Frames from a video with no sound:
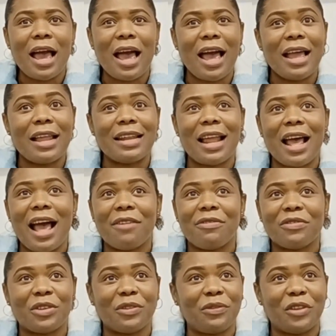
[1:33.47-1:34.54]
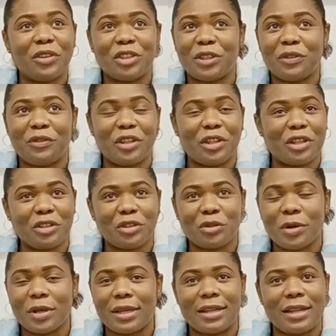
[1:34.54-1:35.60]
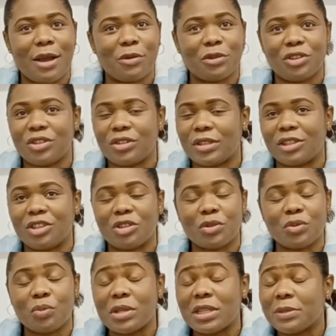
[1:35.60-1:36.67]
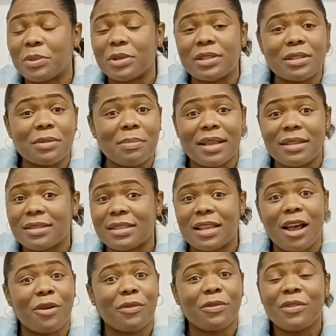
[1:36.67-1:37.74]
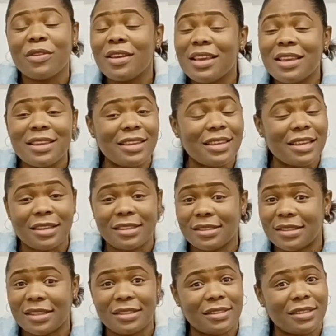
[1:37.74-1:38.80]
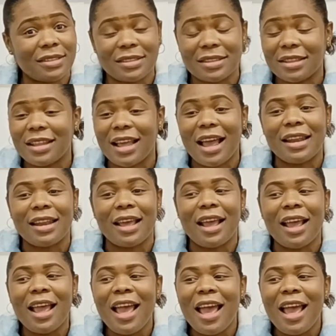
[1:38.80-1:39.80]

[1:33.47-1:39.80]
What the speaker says: And after she finished talking, I just whispered to myself, yes, this is it, Anna.